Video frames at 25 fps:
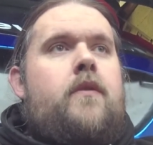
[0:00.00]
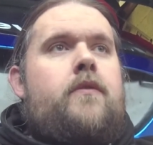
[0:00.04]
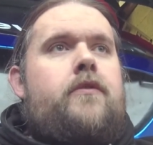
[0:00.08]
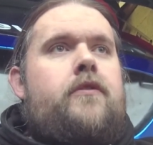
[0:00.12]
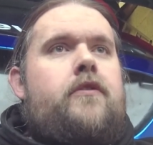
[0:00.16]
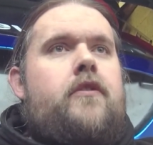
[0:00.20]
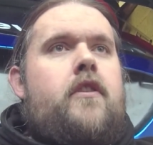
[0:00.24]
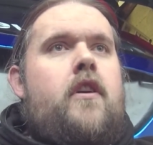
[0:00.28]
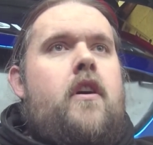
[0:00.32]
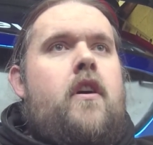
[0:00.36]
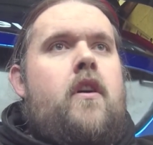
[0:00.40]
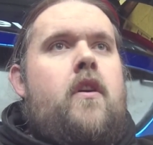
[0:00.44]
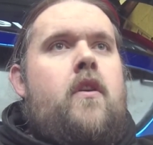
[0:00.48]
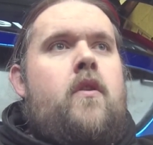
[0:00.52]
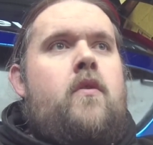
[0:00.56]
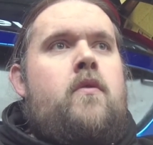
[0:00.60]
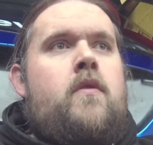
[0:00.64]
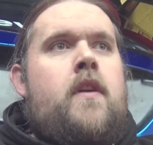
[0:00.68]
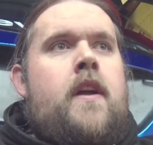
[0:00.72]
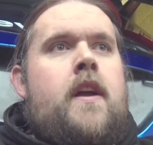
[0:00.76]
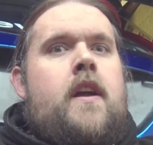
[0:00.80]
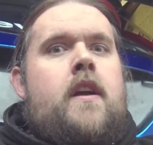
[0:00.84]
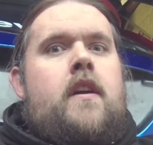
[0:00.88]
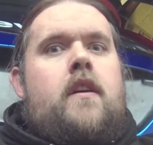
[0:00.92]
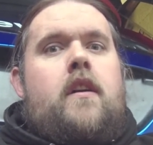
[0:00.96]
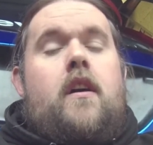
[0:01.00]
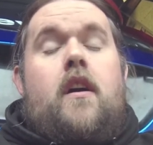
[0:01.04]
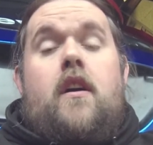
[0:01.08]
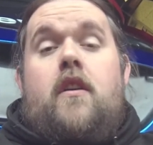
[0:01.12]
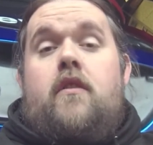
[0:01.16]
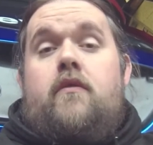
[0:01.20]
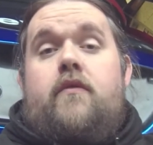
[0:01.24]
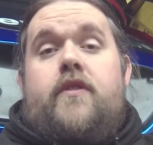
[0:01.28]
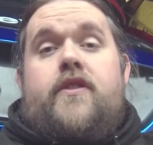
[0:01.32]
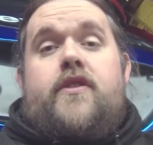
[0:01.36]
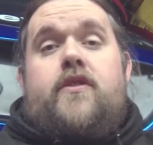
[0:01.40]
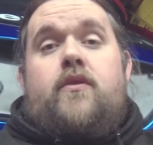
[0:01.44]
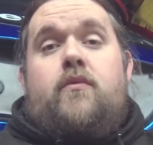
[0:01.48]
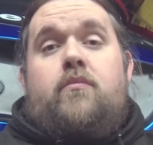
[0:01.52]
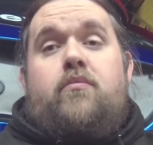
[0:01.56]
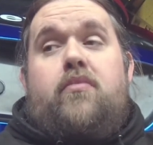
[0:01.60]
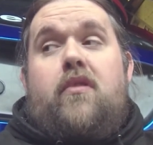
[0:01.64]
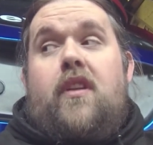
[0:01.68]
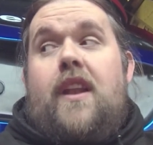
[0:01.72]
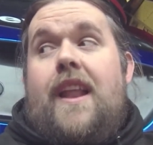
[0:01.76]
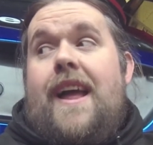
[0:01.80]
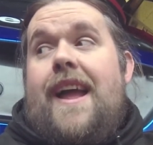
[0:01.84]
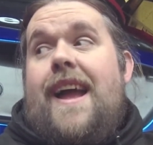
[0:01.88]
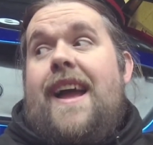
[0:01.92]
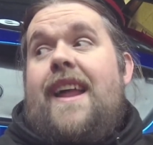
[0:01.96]
So our original
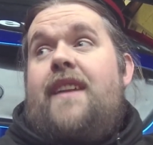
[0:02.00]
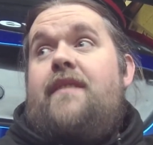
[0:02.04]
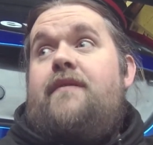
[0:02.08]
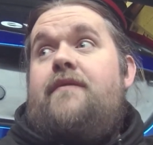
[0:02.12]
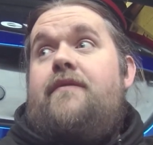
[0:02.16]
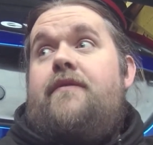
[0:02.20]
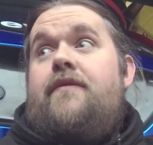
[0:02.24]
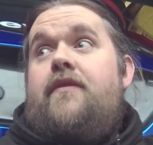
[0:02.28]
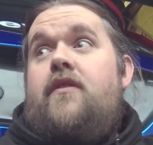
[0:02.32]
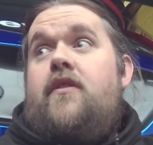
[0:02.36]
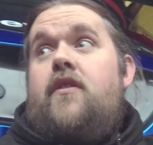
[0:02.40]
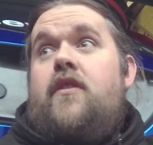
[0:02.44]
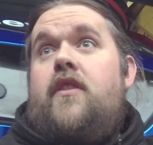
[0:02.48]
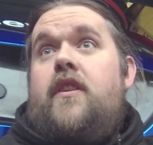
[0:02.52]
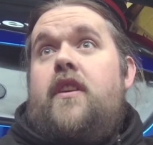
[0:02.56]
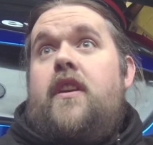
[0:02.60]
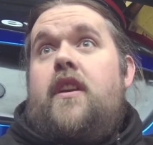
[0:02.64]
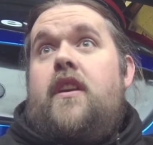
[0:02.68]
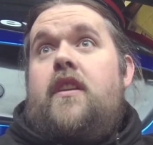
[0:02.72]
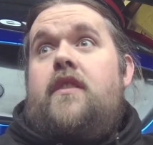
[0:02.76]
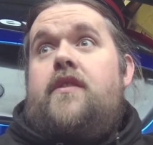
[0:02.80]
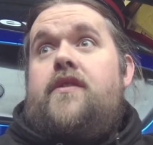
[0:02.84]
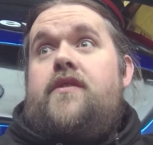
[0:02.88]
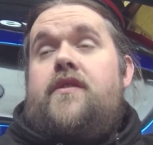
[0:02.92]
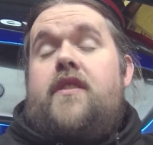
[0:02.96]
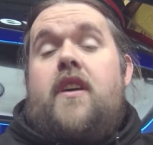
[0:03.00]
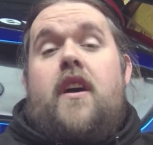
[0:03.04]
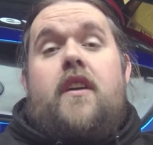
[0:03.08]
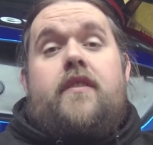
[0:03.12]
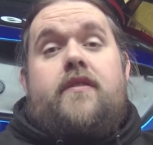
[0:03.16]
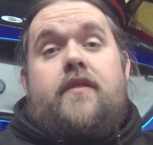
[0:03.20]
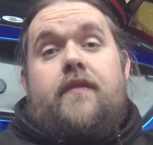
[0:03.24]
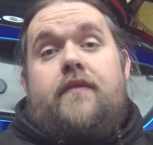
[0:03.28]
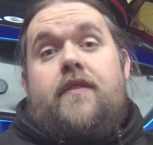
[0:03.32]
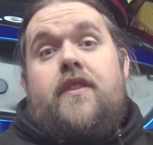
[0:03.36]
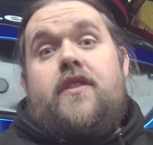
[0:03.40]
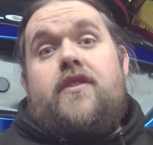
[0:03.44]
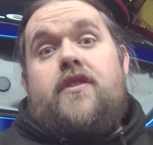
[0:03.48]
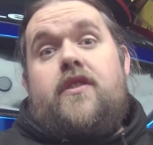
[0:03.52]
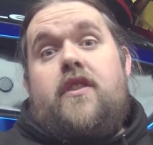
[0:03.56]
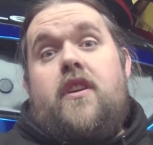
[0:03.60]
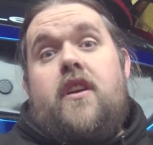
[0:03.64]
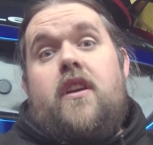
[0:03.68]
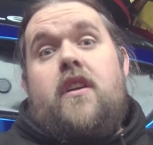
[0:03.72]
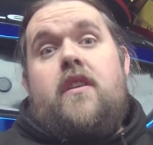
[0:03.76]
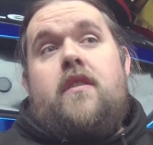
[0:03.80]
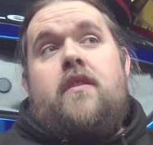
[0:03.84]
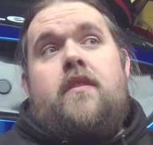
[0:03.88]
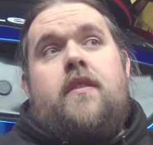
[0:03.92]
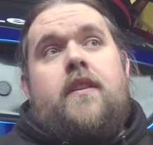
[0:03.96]
plan for the start of this
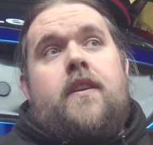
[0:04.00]
year,